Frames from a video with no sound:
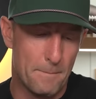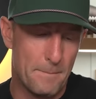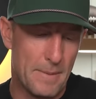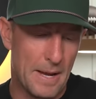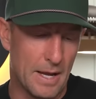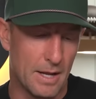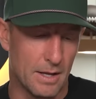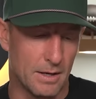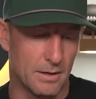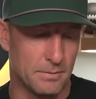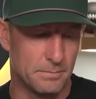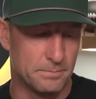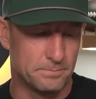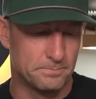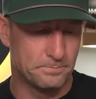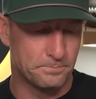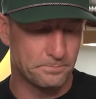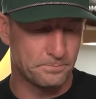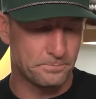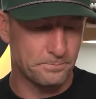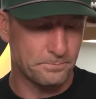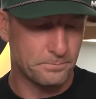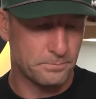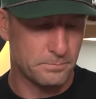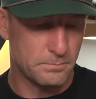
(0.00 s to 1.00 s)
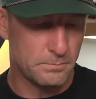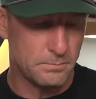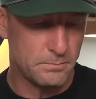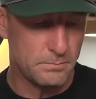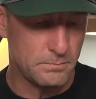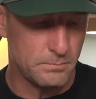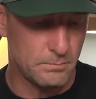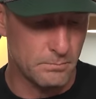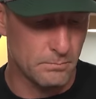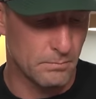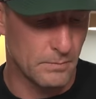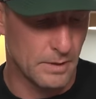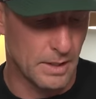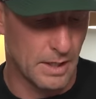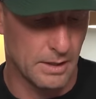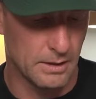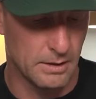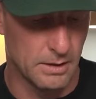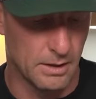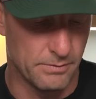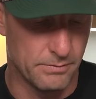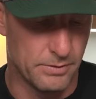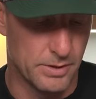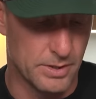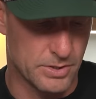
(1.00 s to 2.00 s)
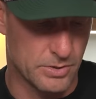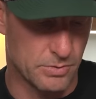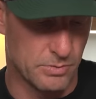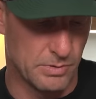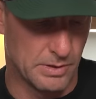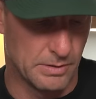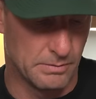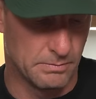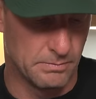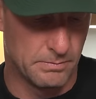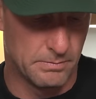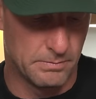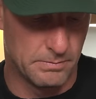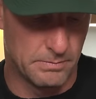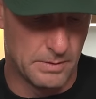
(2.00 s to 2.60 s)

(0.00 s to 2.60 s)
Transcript: Man, I love this one.